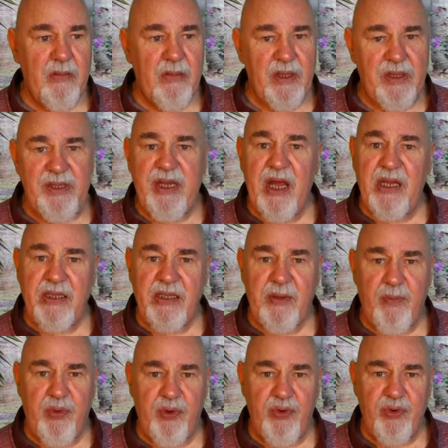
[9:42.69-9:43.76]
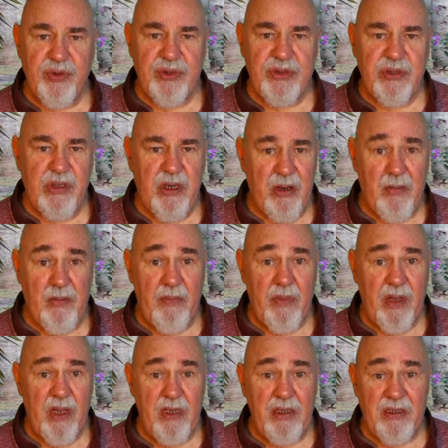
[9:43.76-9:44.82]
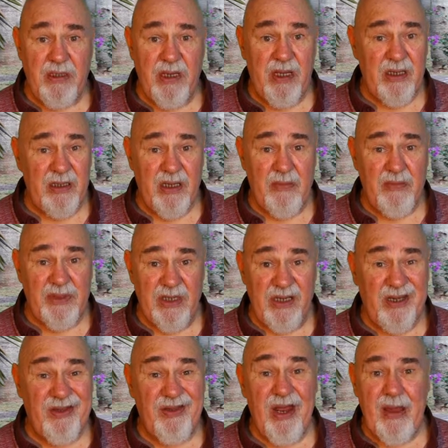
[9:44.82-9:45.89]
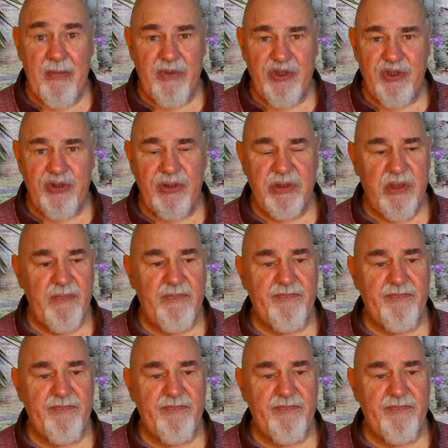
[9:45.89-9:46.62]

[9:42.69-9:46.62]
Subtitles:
the tinned prunes comes in grape juice,